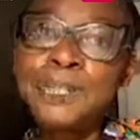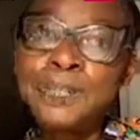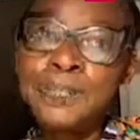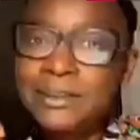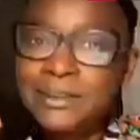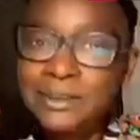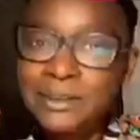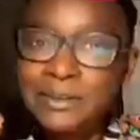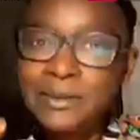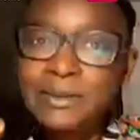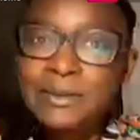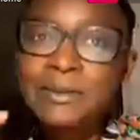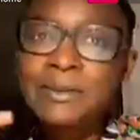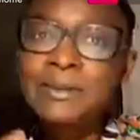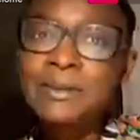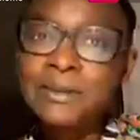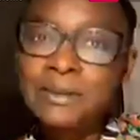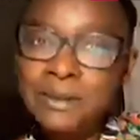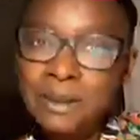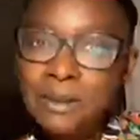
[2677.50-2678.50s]

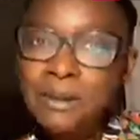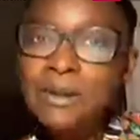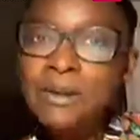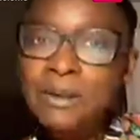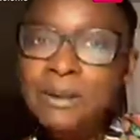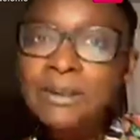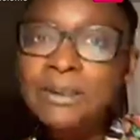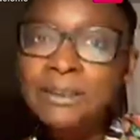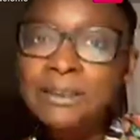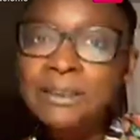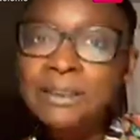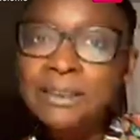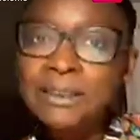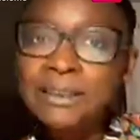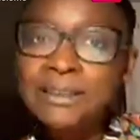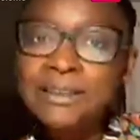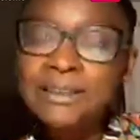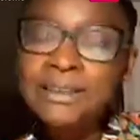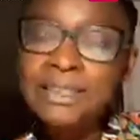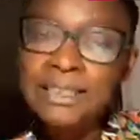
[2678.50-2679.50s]
so-called
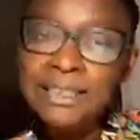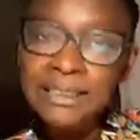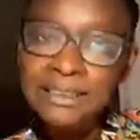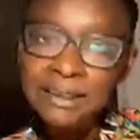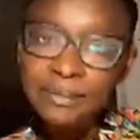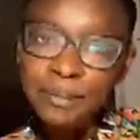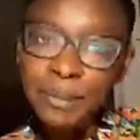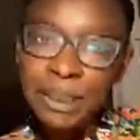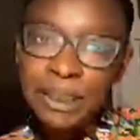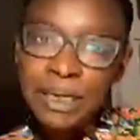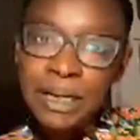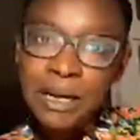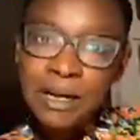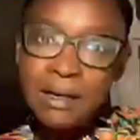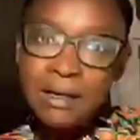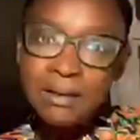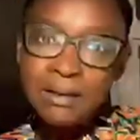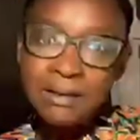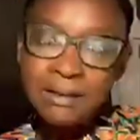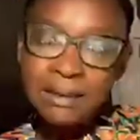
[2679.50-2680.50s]
audience. It's
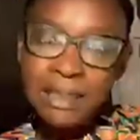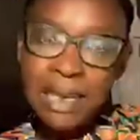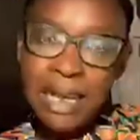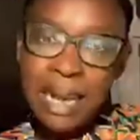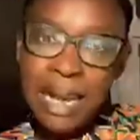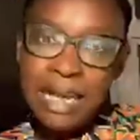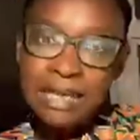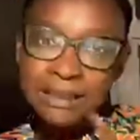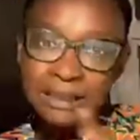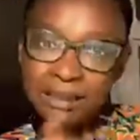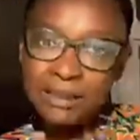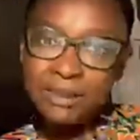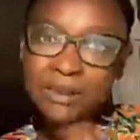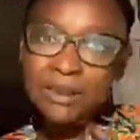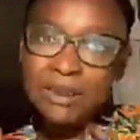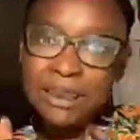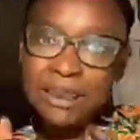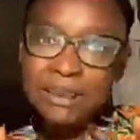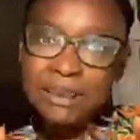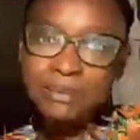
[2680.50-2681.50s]
because I
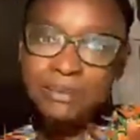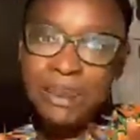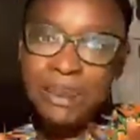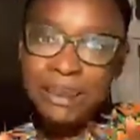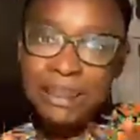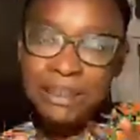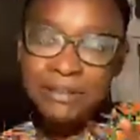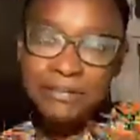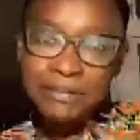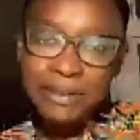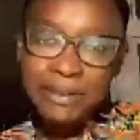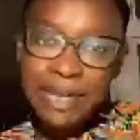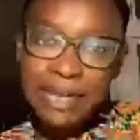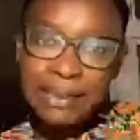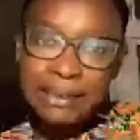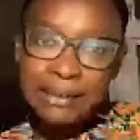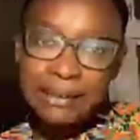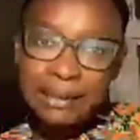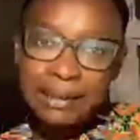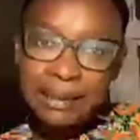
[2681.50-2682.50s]
strongly believe
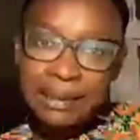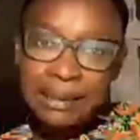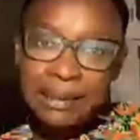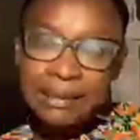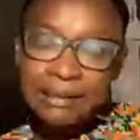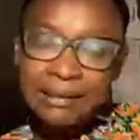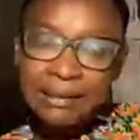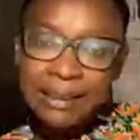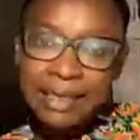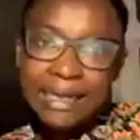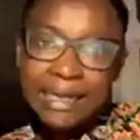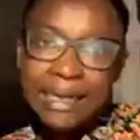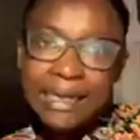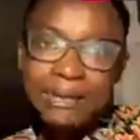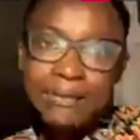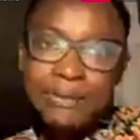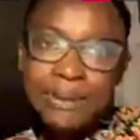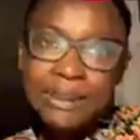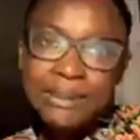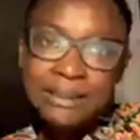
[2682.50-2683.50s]
that
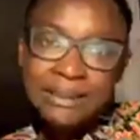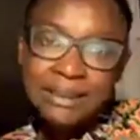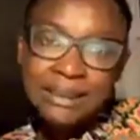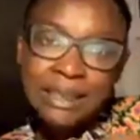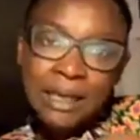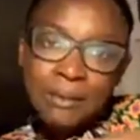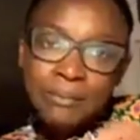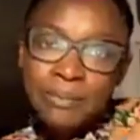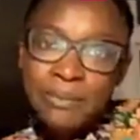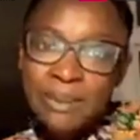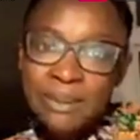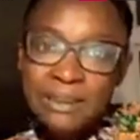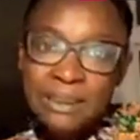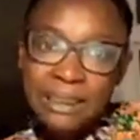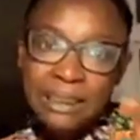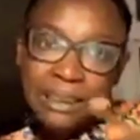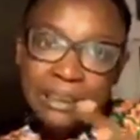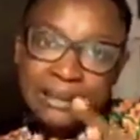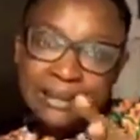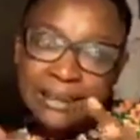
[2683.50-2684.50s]
there is
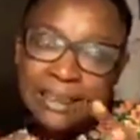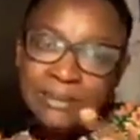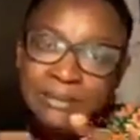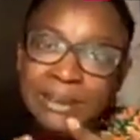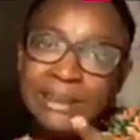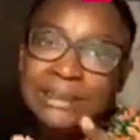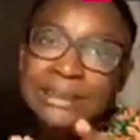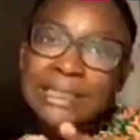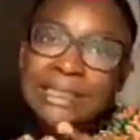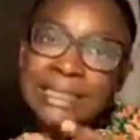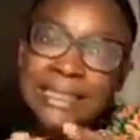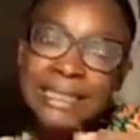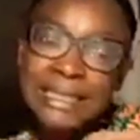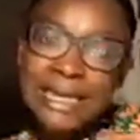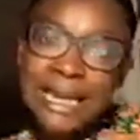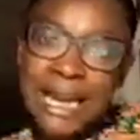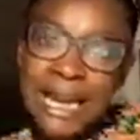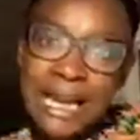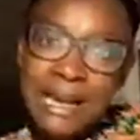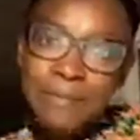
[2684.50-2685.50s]
something, there is a
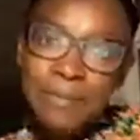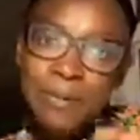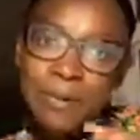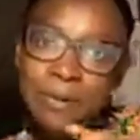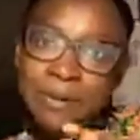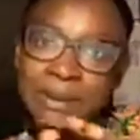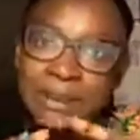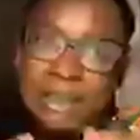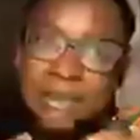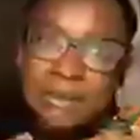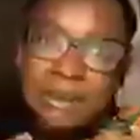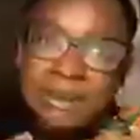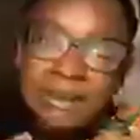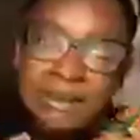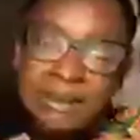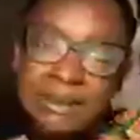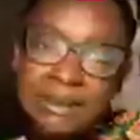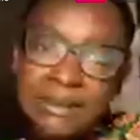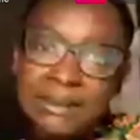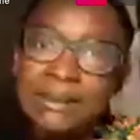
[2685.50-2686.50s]
gap or there is
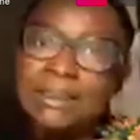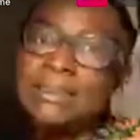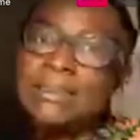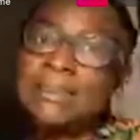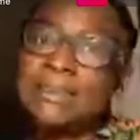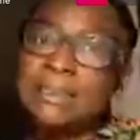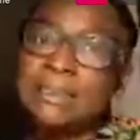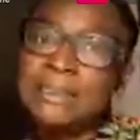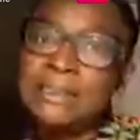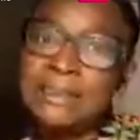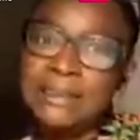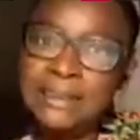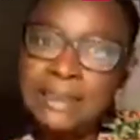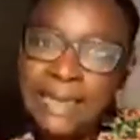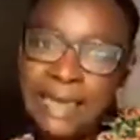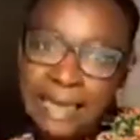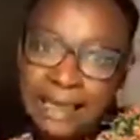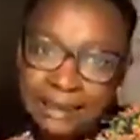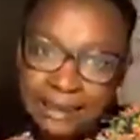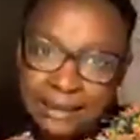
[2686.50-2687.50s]
a
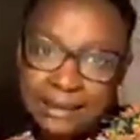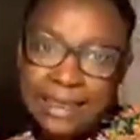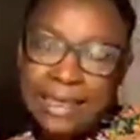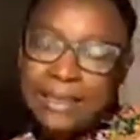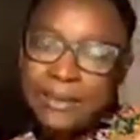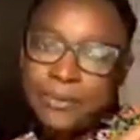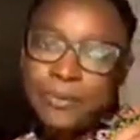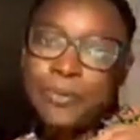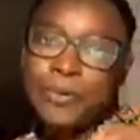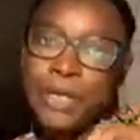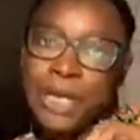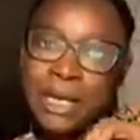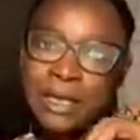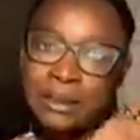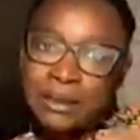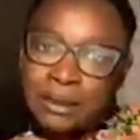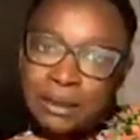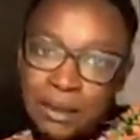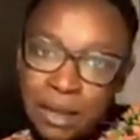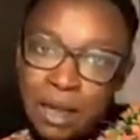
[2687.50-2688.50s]
disconnect that we are
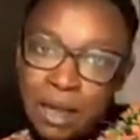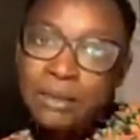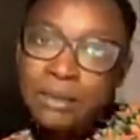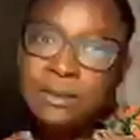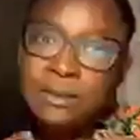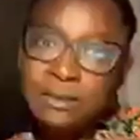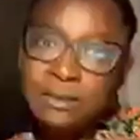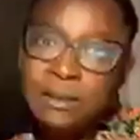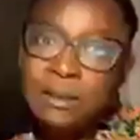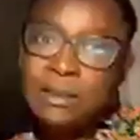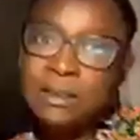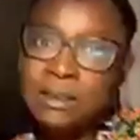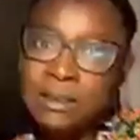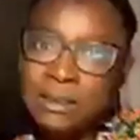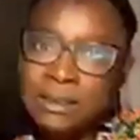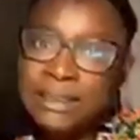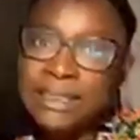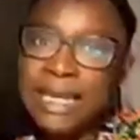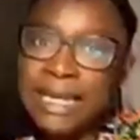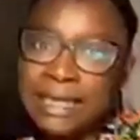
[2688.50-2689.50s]
not
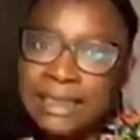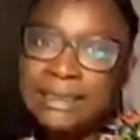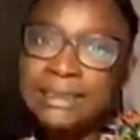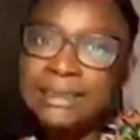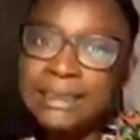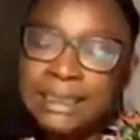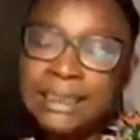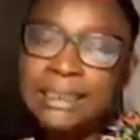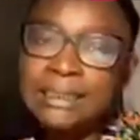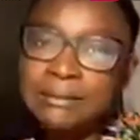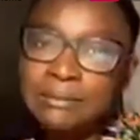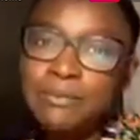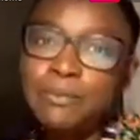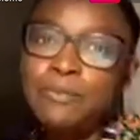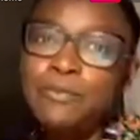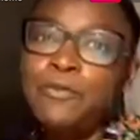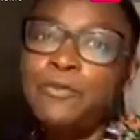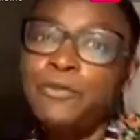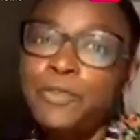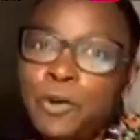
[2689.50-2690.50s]
connecting
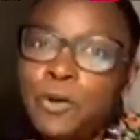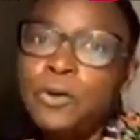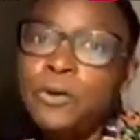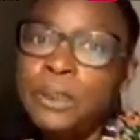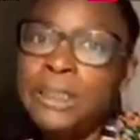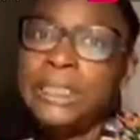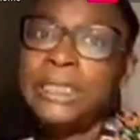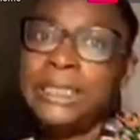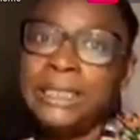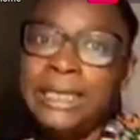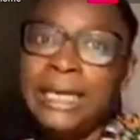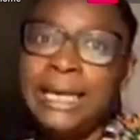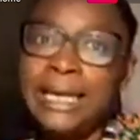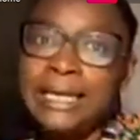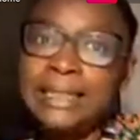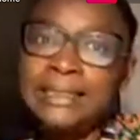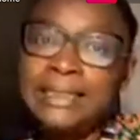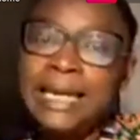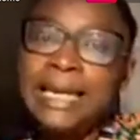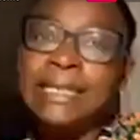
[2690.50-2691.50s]
fully yet.
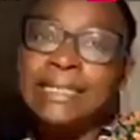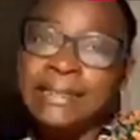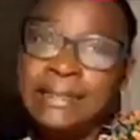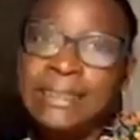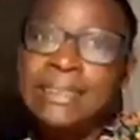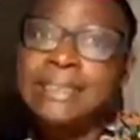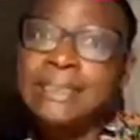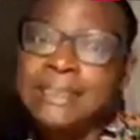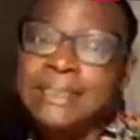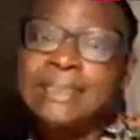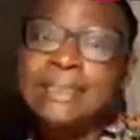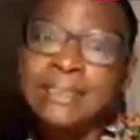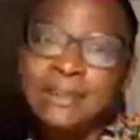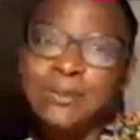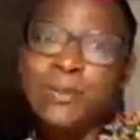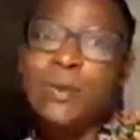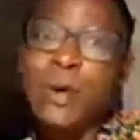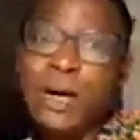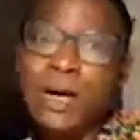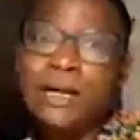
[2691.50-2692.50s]
And this is
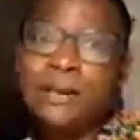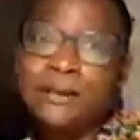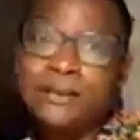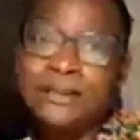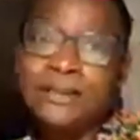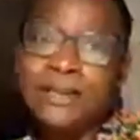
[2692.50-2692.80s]
what